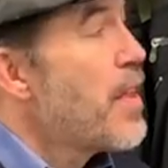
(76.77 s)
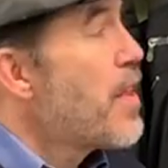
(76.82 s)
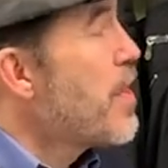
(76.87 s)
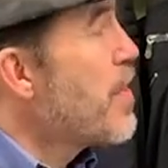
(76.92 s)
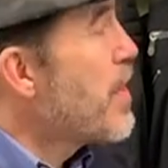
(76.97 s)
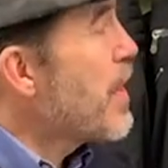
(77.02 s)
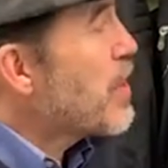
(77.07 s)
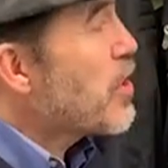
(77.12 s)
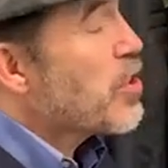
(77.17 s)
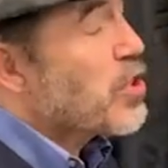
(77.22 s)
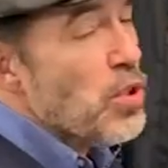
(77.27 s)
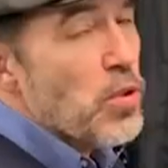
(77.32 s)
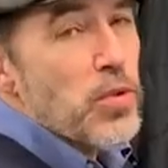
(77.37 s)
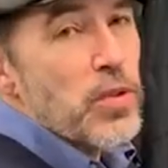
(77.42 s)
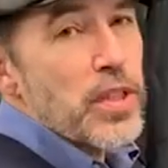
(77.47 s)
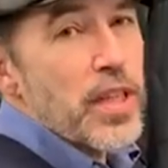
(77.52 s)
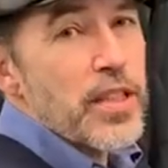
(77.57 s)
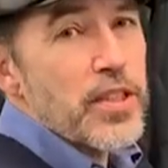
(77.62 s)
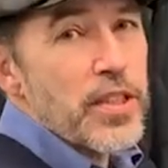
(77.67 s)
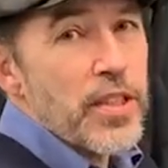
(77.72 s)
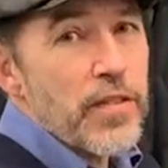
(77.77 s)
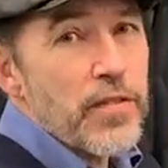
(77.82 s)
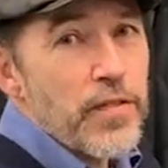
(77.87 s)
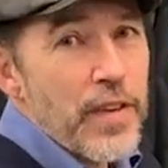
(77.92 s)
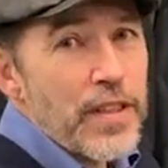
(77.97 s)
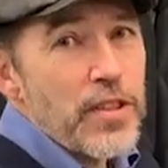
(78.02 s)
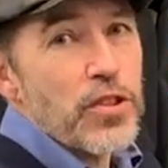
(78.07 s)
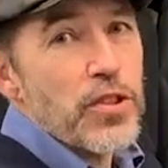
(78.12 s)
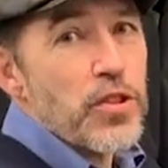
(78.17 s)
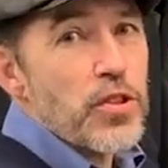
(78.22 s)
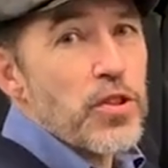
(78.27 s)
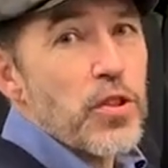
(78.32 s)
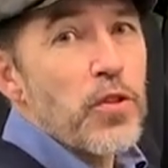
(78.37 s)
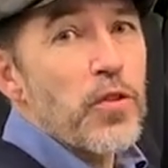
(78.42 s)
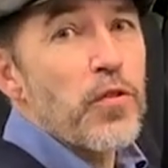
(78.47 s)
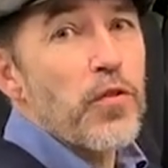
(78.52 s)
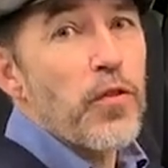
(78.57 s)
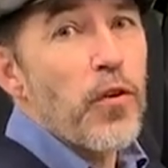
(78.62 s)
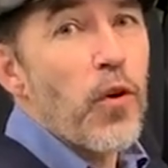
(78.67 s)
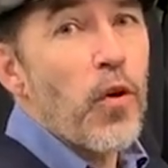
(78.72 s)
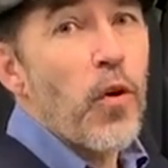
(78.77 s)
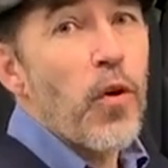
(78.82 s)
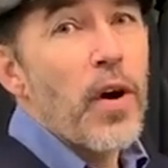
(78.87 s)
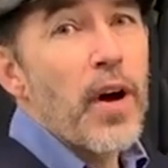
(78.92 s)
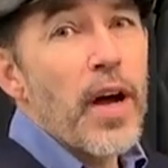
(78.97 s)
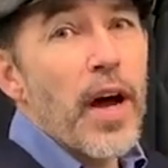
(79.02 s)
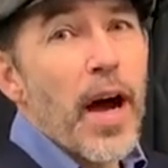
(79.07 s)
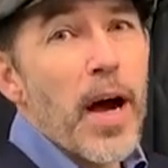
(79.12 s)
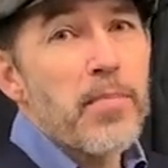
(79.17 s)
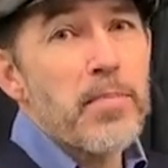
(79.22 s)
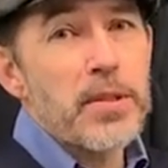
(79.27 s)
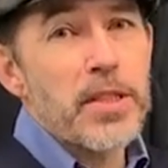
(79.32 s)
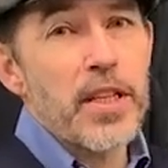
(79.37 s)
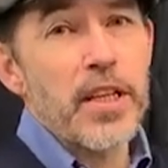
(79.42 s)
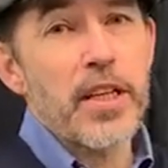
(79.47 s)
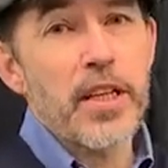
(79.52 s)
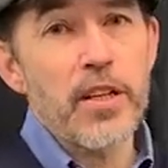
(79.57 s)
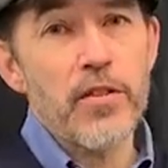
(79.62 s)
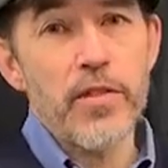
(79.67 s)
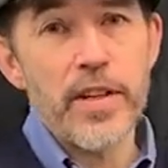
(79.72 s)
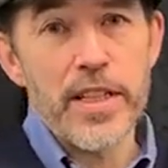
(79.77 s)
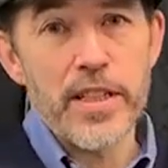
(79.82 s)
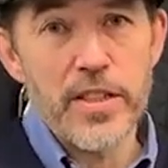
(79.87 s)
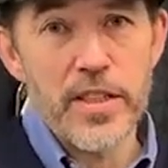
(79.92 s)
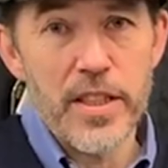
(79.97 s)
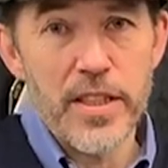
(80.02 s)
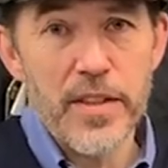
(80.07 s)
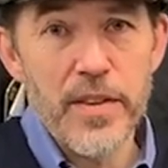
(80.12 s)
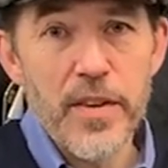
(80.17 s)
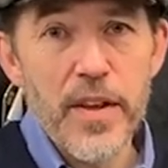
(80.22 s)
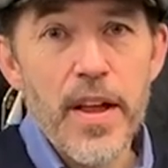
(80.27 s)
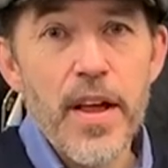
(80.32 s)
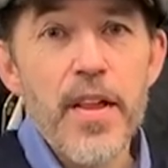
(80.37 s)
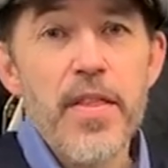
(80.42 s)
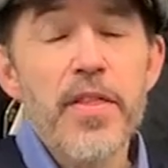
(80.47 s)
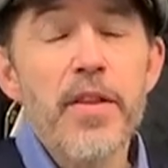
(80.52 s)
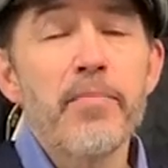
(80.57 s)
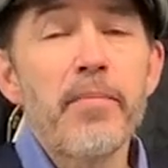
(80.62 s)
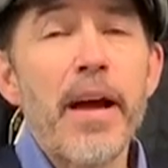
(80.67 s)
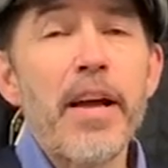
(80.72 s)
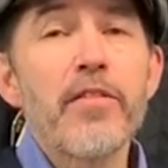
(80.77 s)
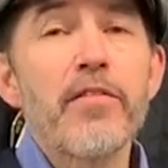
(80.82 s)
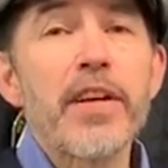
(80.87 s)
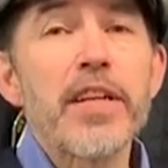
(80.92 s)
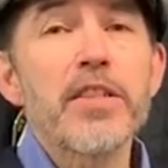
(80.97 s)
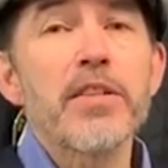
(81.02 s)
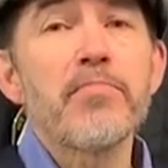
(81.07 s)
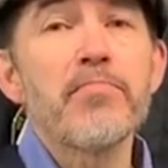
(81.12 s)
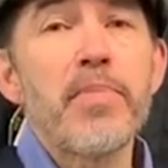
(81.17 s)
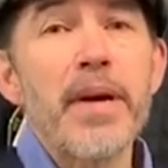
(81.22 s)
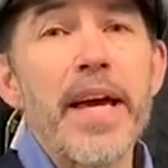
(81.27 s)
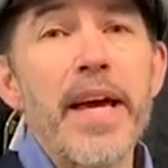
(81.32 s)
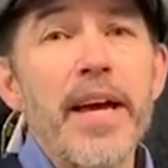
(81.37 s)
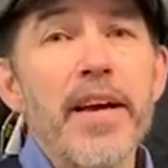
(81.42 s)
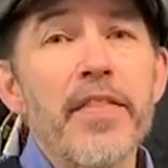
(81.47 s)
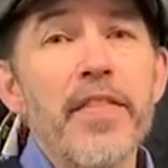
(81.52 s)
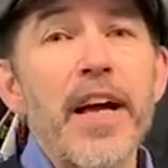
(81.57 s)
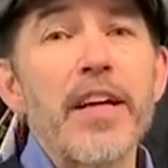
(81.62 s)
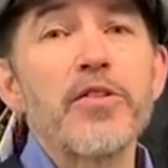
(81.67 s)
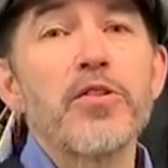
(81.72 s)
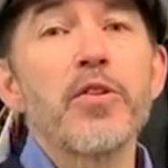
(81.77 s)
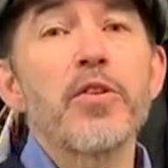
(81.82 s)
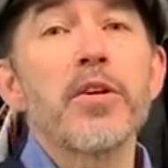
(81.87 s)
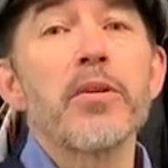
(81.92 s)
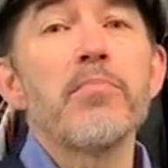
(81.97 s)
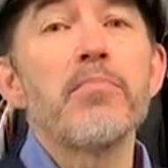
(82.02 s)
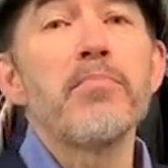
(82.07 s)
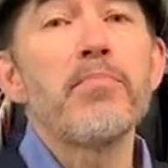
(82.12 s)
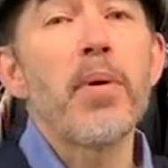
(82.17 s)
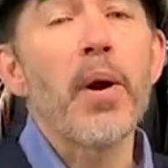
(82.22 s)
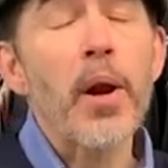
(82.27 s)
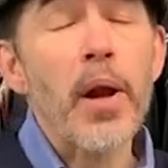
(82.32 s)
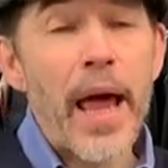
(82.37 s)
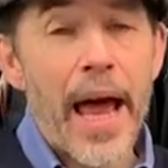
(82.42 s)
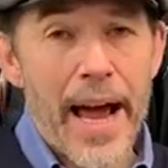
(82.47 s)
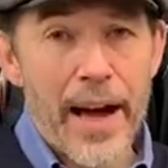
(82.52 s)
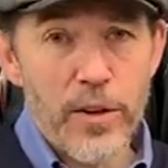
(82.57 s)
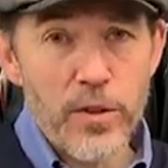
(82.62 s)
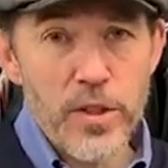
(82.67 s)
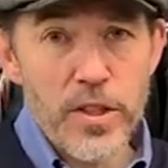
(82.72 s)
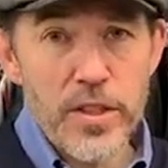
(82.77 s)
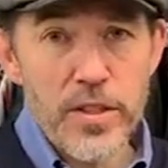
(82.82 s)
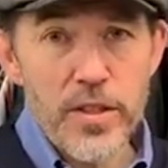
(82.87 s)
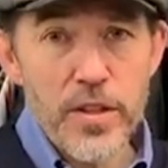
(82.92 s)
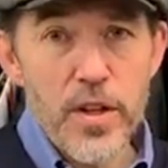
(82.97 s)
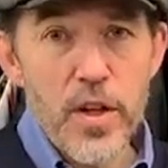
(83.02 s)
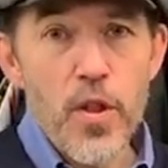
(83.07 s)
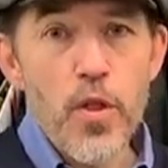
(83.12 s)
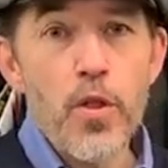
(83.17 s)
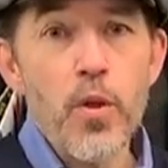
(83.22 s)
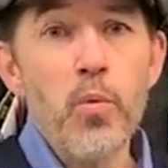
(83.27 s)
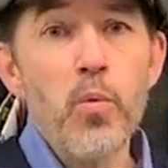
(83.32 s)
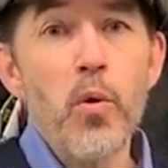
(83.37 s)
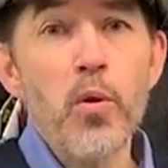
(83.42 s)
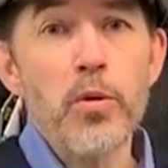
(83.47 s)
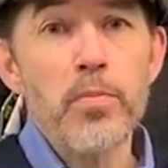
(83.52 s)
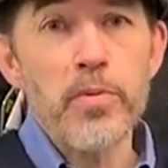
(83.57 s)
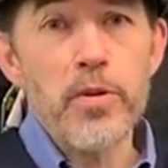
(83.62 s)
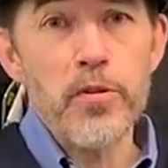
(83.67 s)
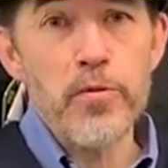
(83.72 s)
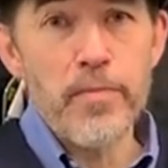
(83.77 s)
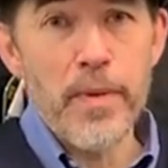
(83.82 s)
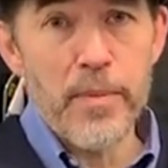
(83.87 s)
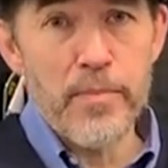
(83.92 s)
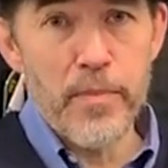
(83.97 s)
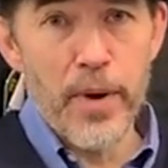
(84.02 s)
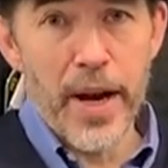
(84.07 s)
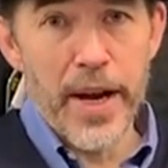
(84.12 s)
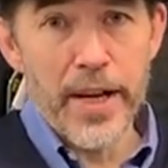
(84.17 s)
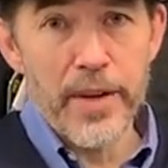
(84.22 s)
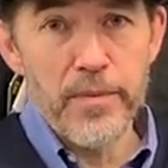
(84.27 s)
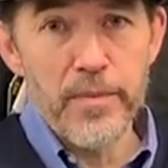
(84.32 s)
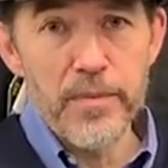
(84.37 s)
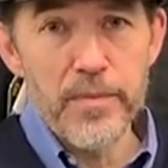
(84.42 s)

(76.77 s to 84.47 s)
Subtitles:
This suit is an adventure suit for a particular reason. The main reason being that you can pull out the waterproof membrane.